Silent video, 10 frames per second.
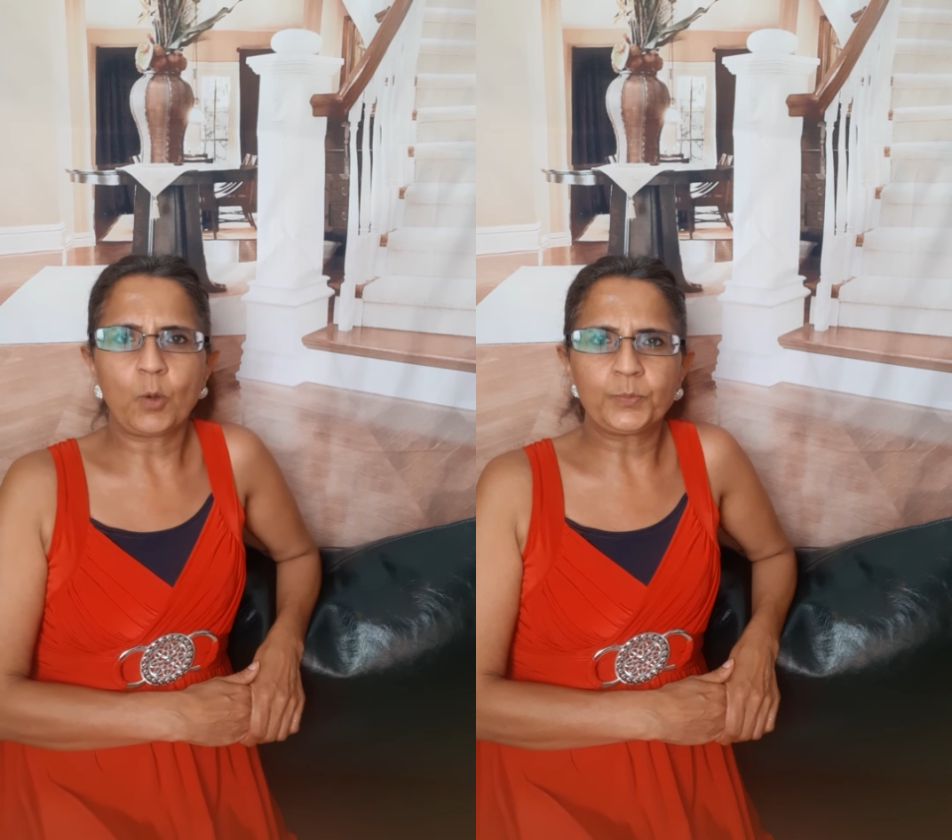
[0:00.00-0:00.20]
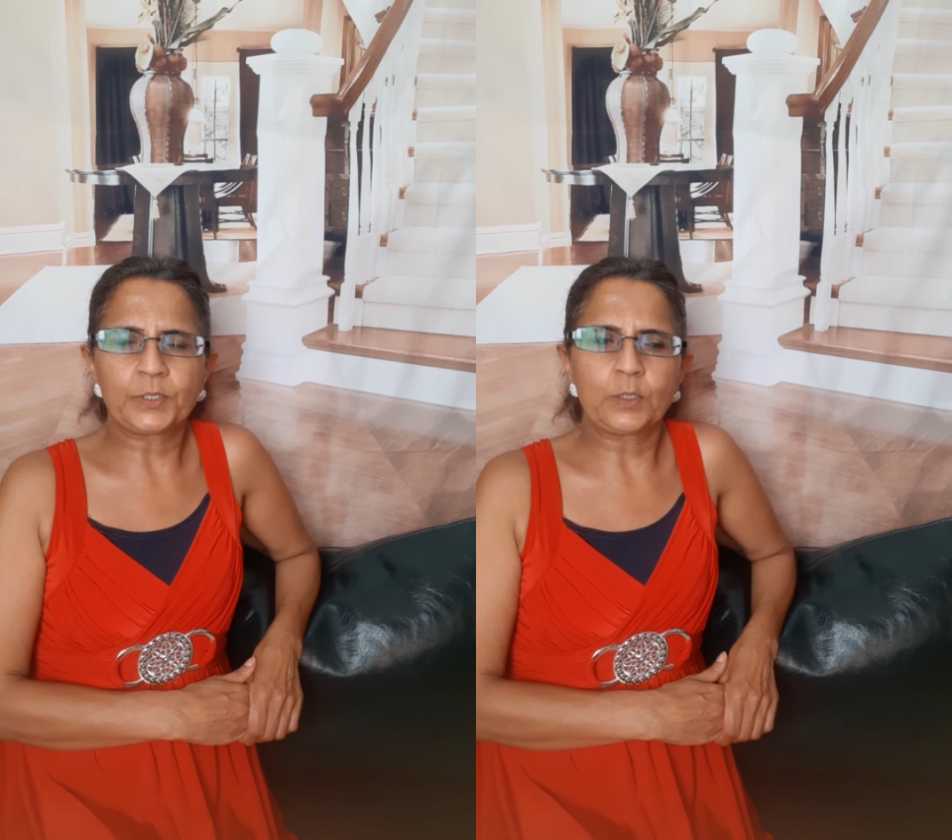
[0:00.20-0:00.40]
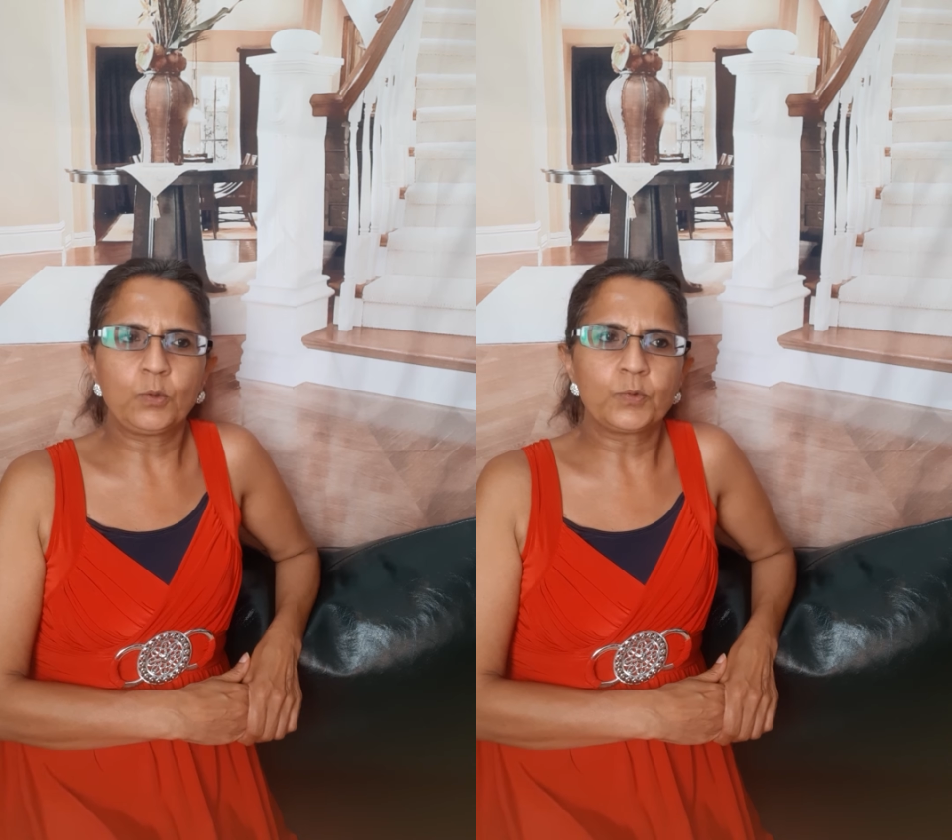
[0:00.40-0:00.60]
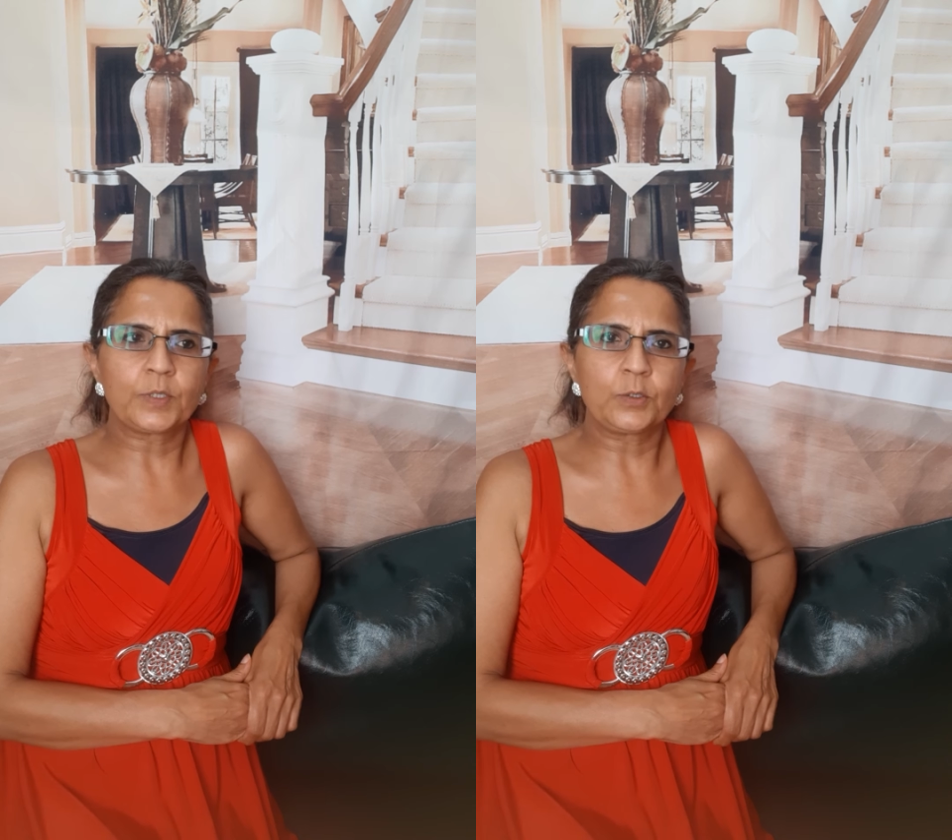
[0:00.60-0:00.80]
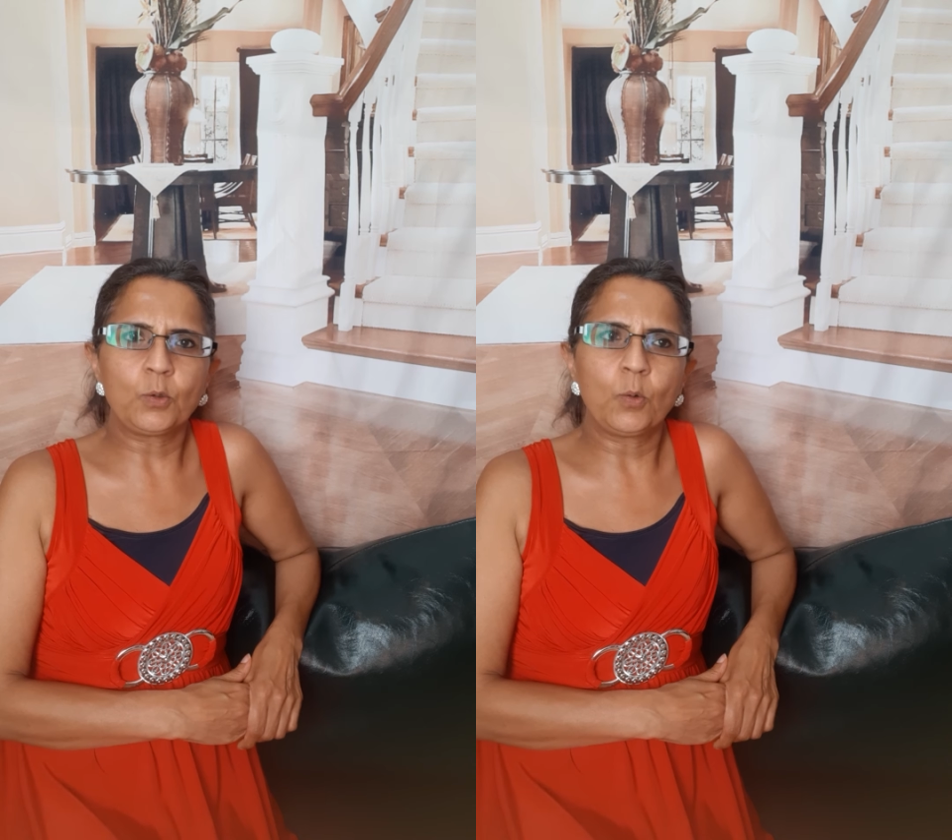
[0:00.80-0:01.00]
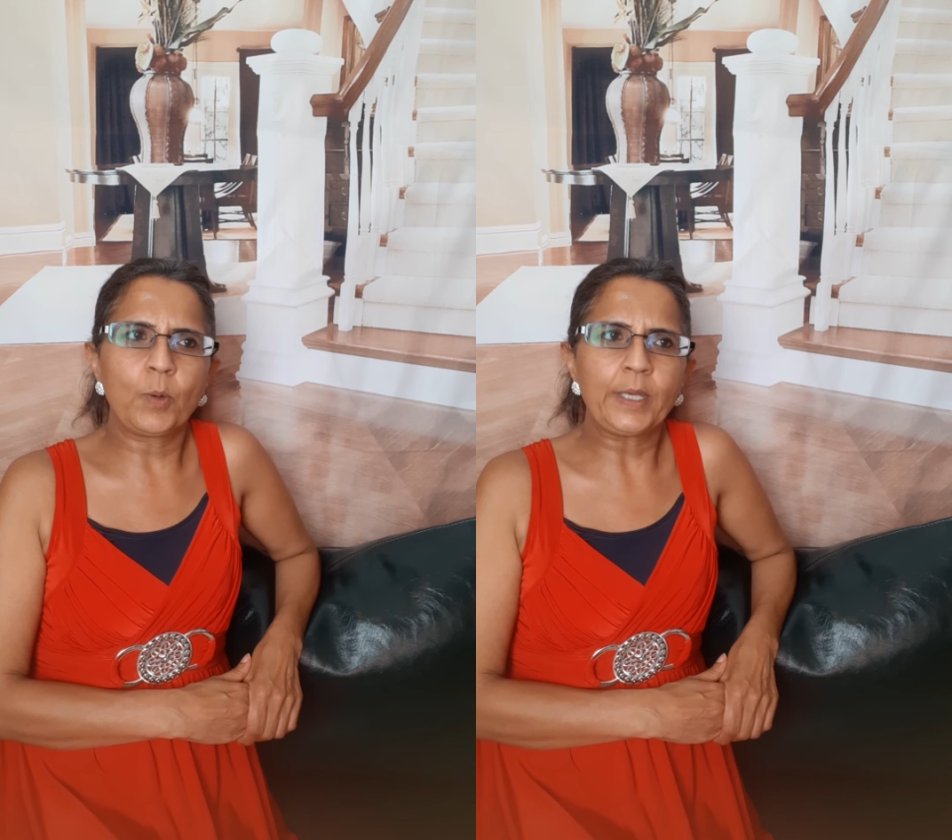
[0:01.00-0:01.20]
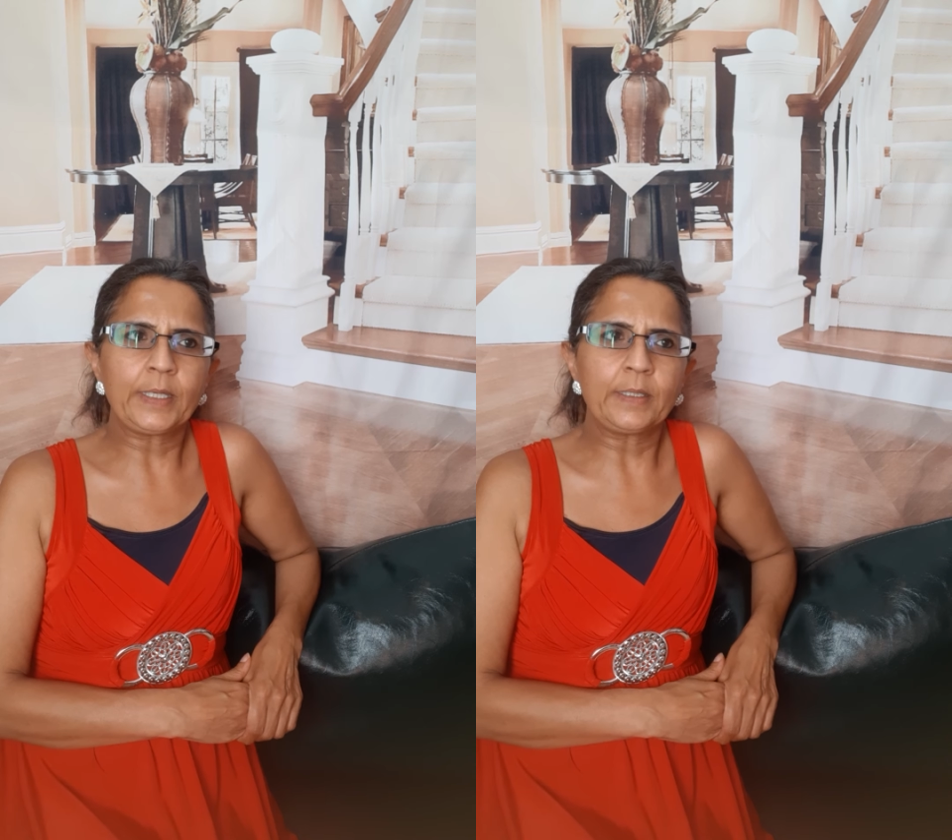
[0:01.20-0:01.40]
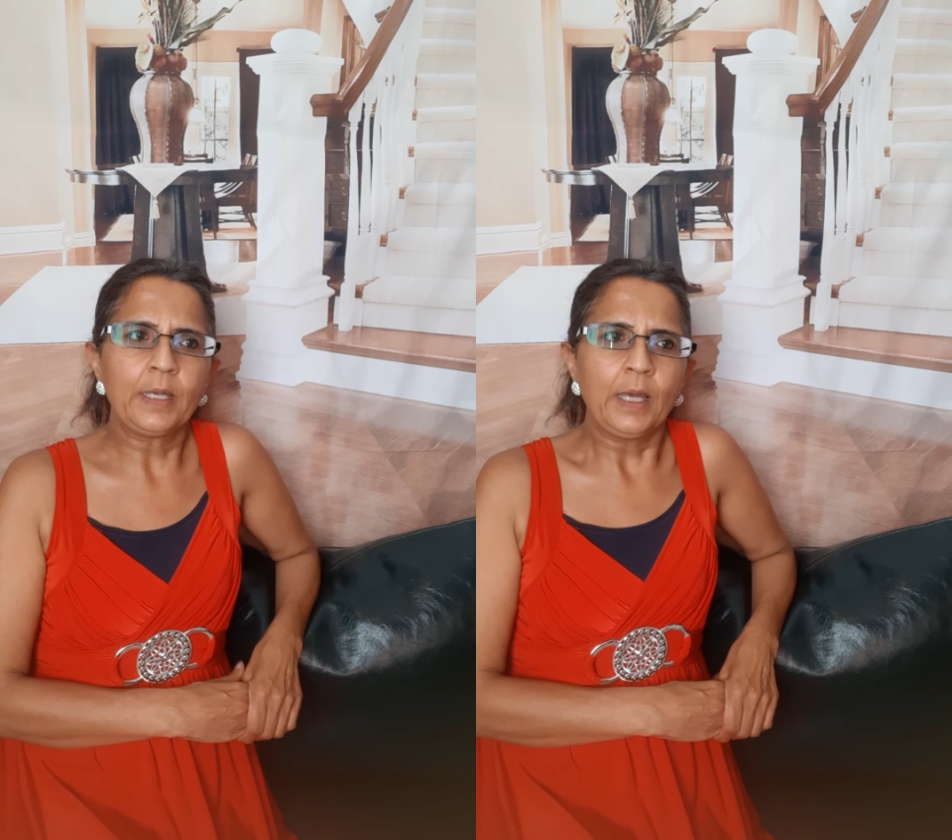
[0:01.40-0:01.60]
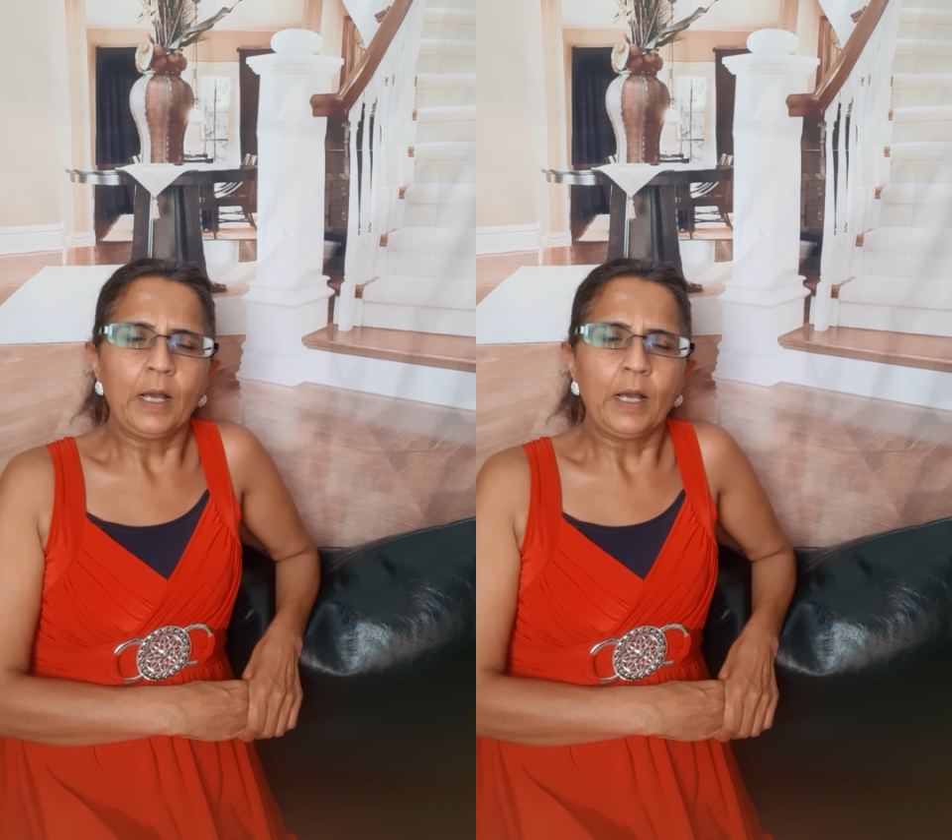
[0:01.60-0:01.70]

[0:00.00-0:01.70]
obstacles in your way.